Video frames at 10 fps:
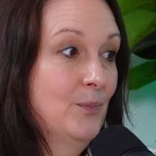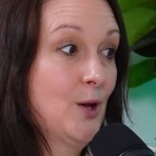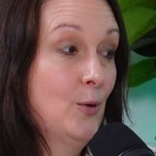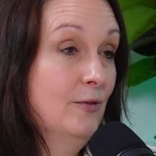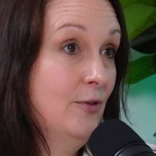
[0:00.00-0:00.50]

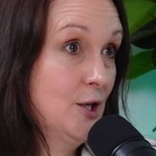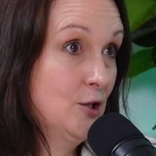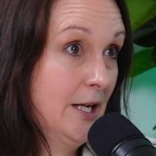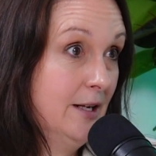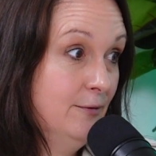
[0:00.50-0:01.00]
Go and find
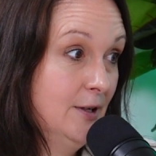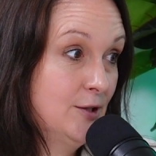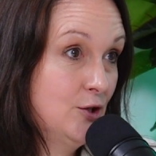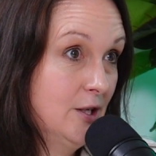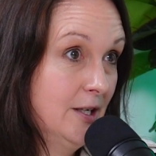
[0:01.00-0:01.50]
your head of
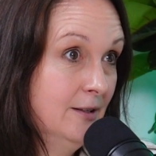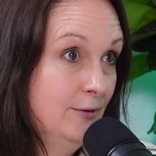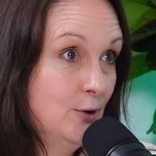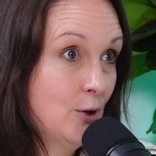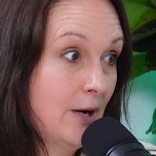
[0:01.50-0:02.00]
ESG, and
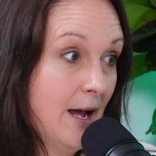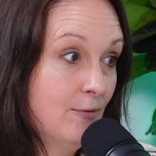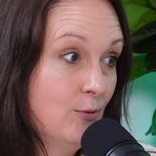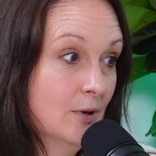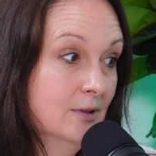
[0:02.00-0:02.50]
if you don't
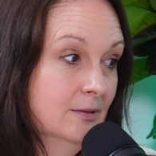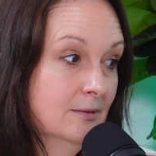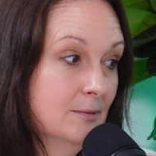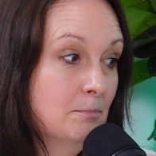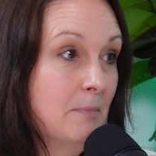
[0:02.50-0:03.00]
have
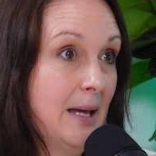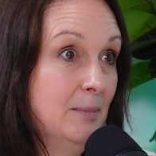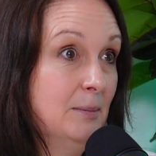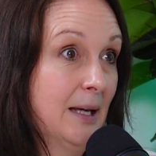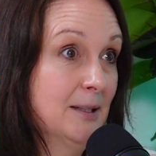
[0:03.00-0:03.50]
one,
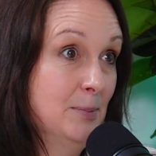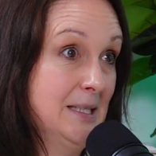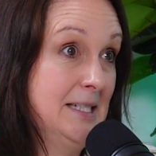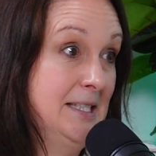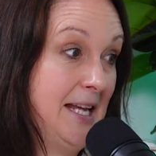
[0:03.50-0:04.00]
maybe make the
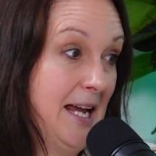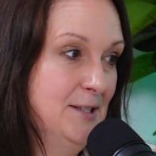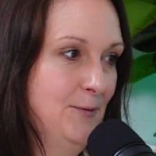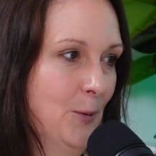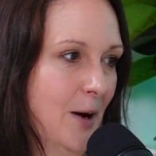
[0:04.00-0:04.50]
business
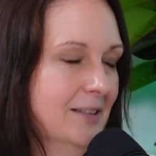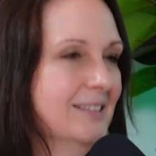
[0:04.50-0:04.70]
case for one.